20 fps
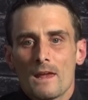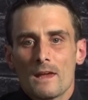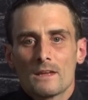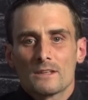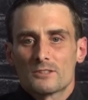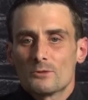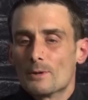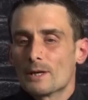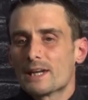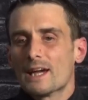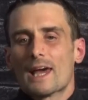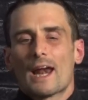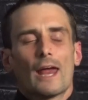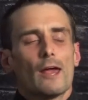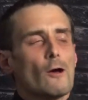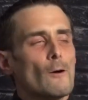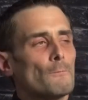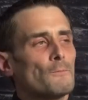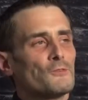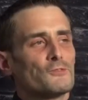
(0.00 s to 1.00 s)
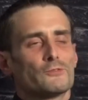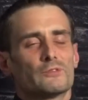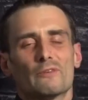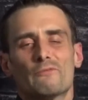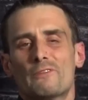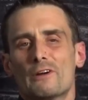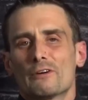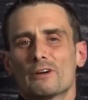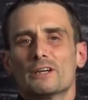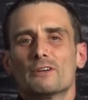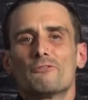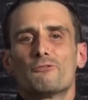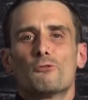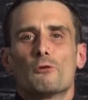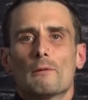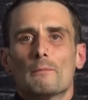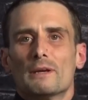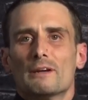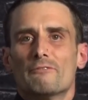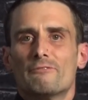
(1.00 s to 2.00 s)
So again, I hope this was a very
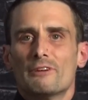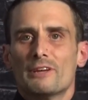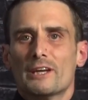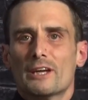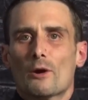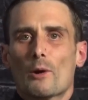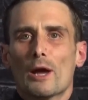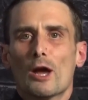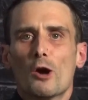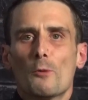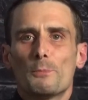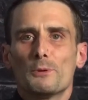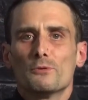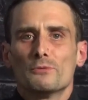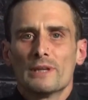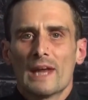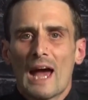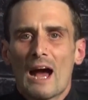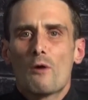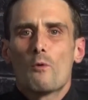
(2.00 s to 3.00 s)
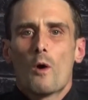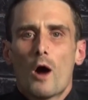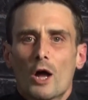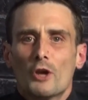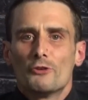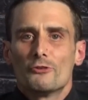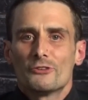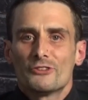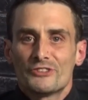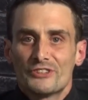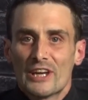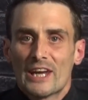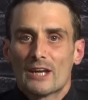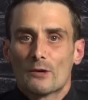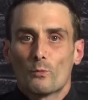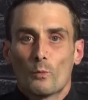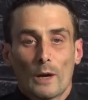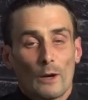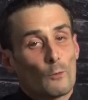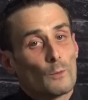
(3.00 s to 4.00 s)
informative video. I hope you now
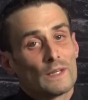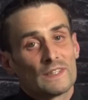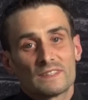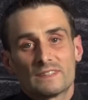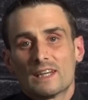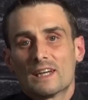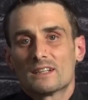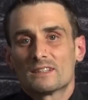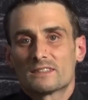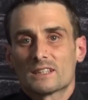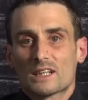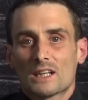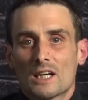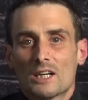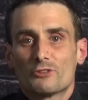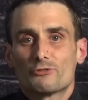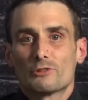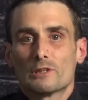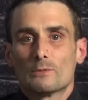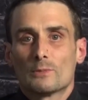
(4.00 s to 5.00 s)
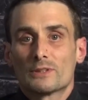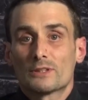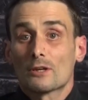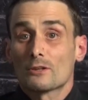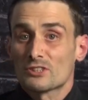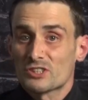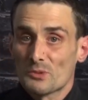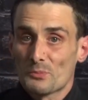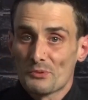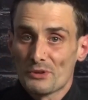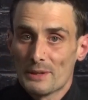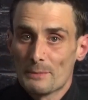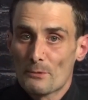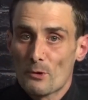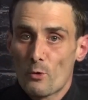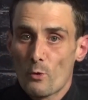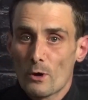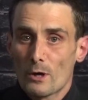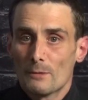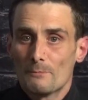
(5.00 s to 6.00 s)
understand where we stand as a country with our Supreme
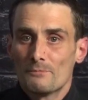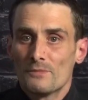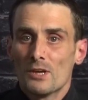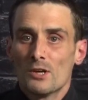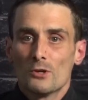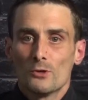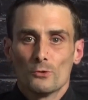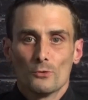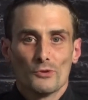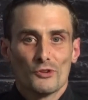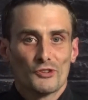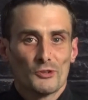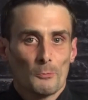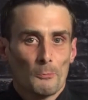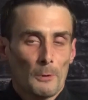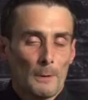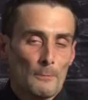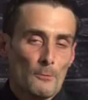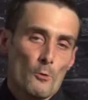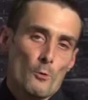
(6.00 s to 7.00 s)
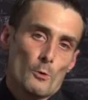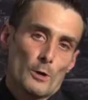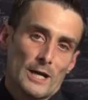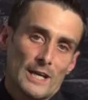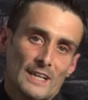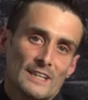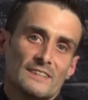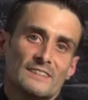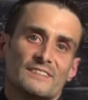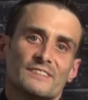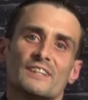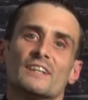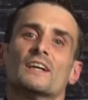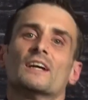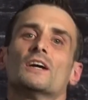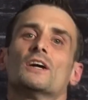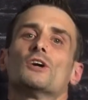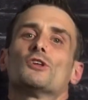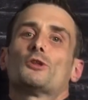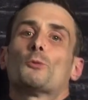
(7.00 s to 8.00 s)
Court, who the Supreme Court is,
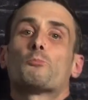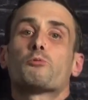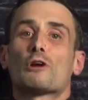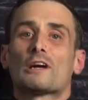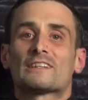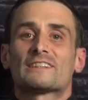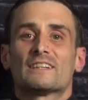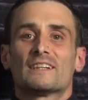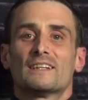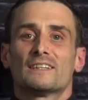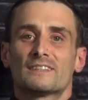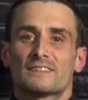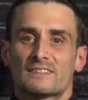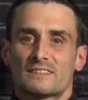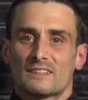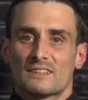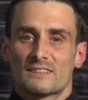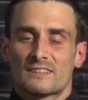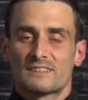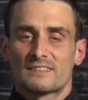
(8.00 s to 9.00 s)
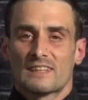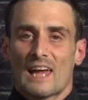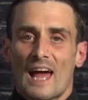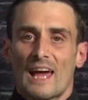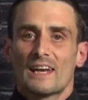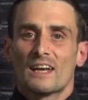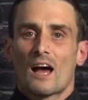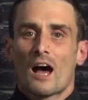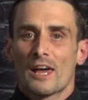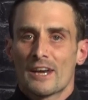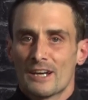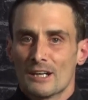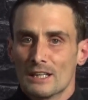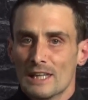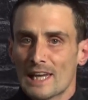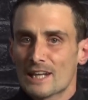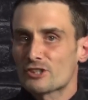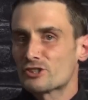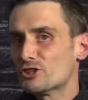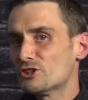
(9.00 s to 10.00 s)
the precedents set on an
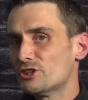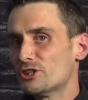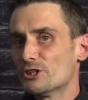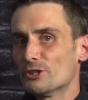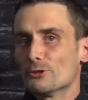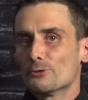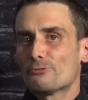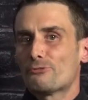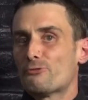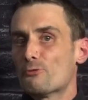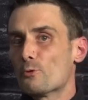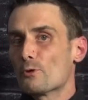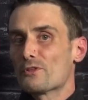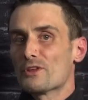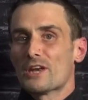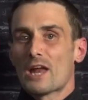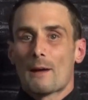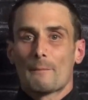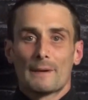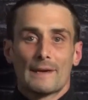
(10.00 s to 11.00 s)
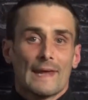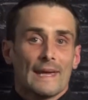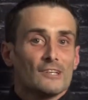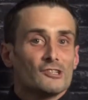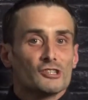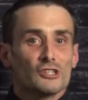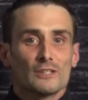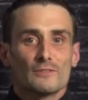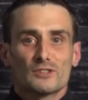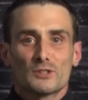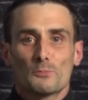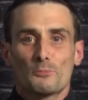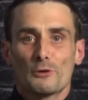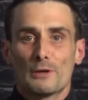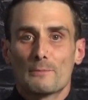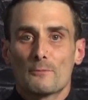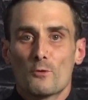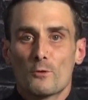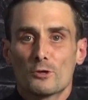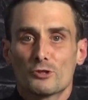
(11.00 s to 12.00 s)
election year for the nomination of
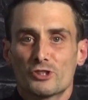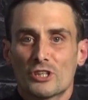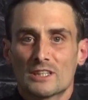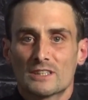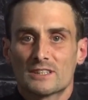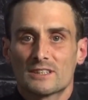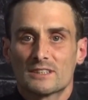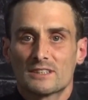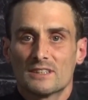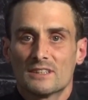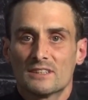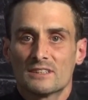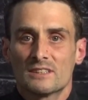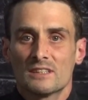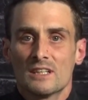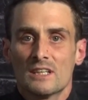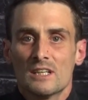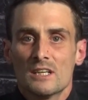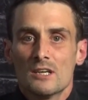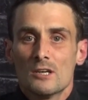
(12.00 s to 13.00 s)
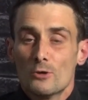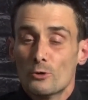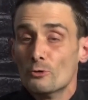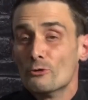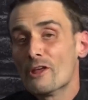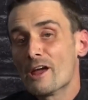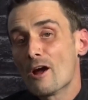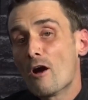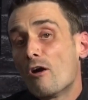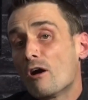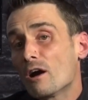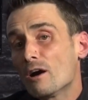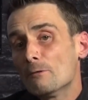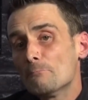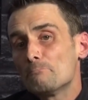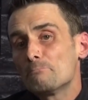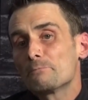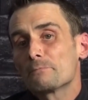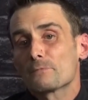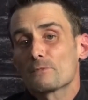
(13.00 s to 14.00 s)
Supreme Court justices, who they are,
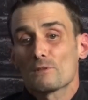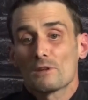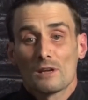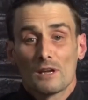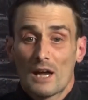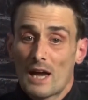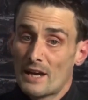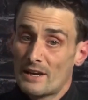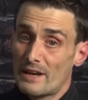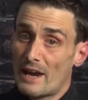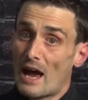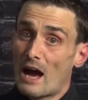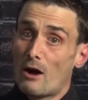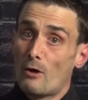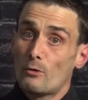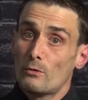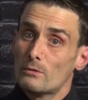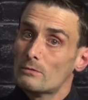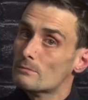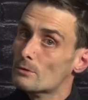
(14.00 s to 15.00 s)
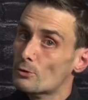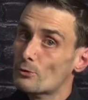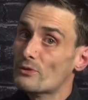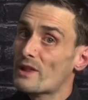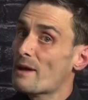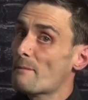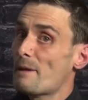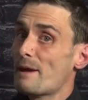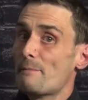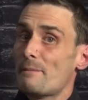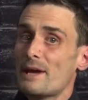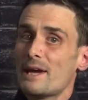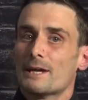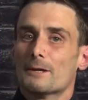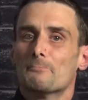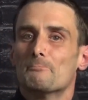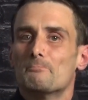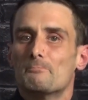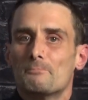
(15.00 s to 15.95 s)
and now who they may be.